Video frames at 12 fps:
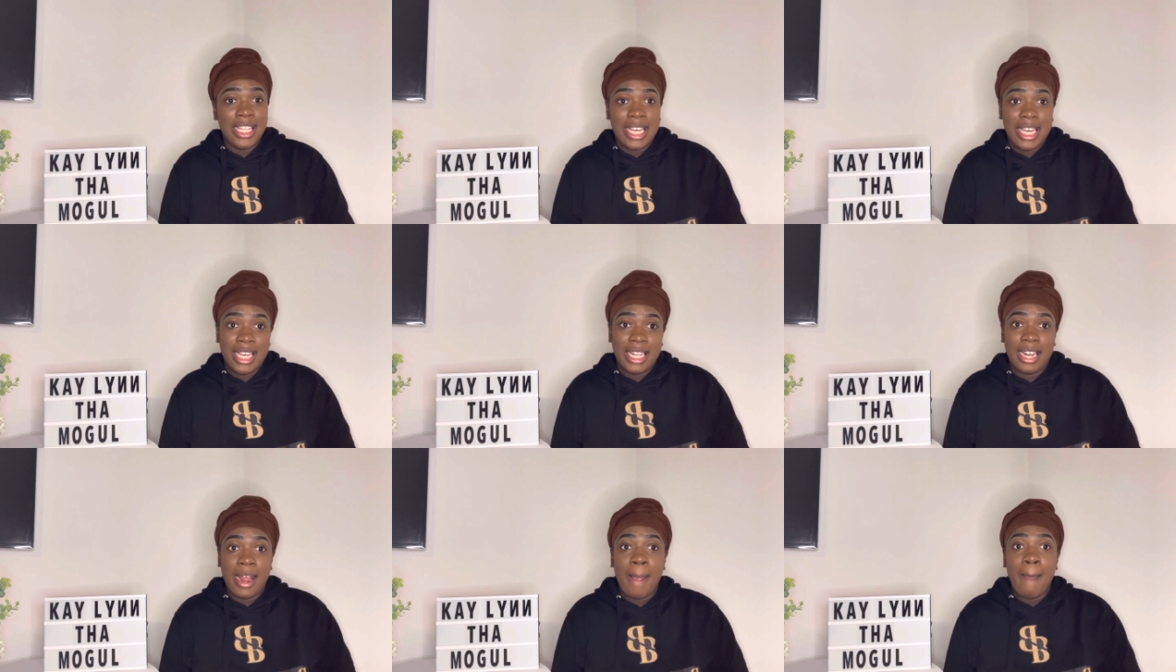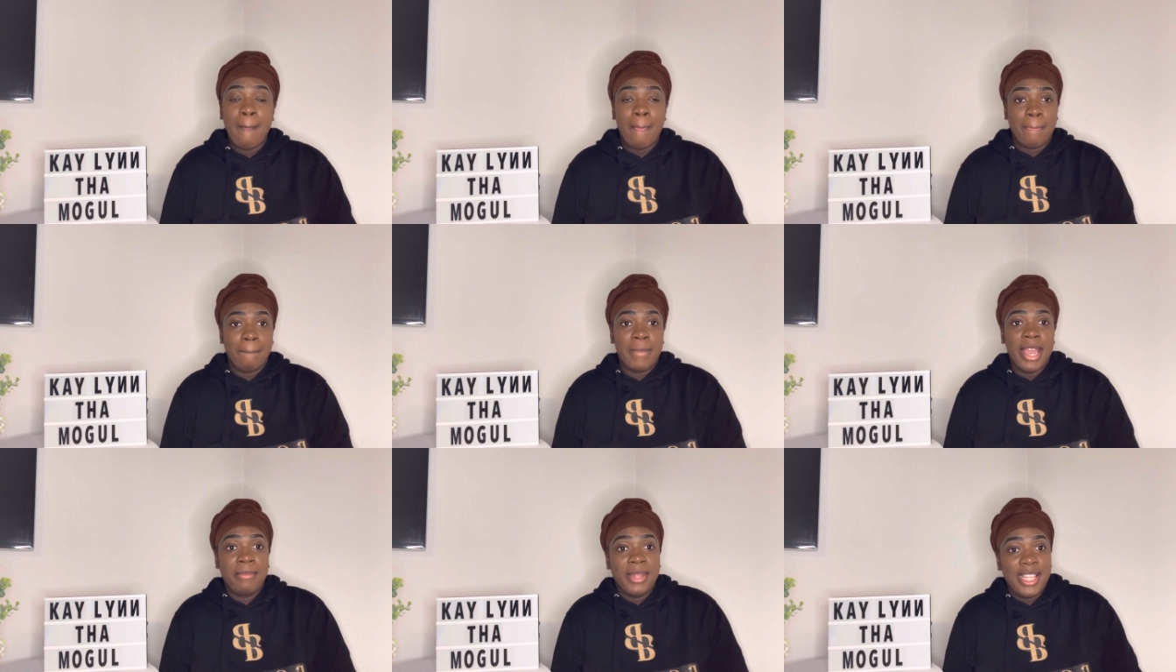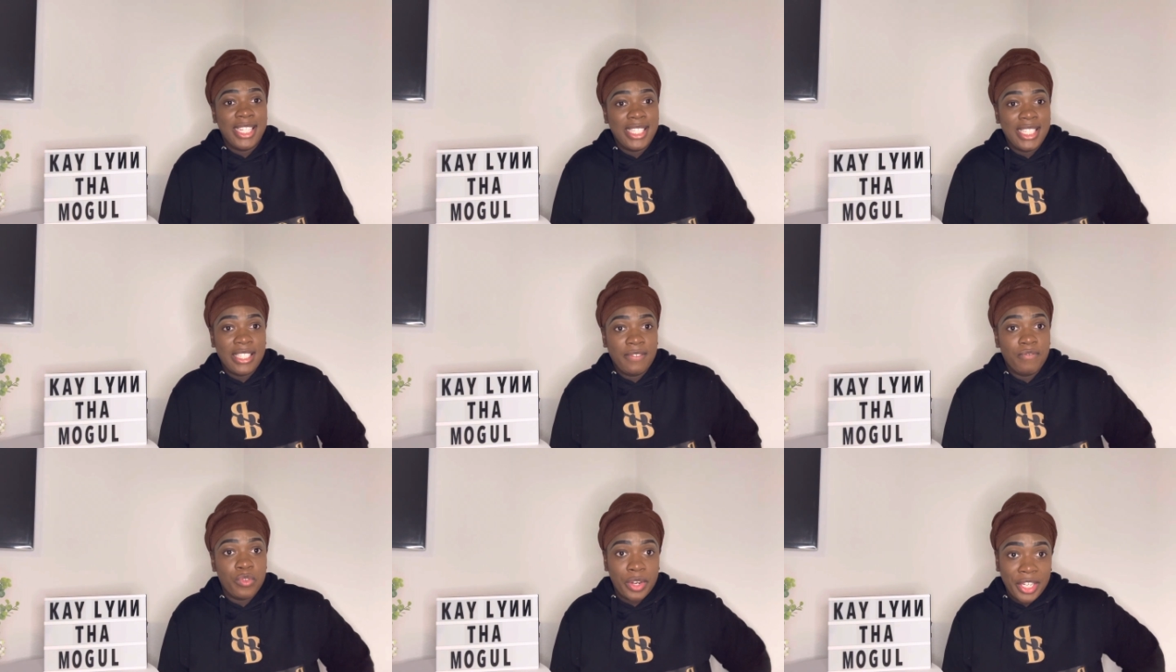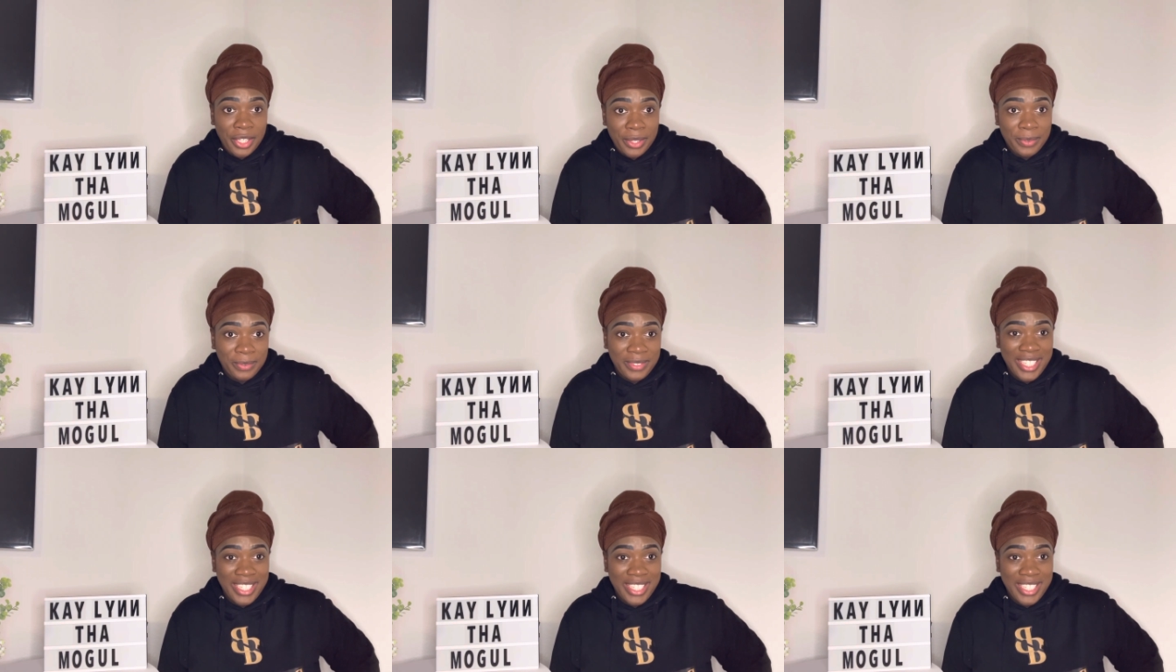then maybe this isn't for you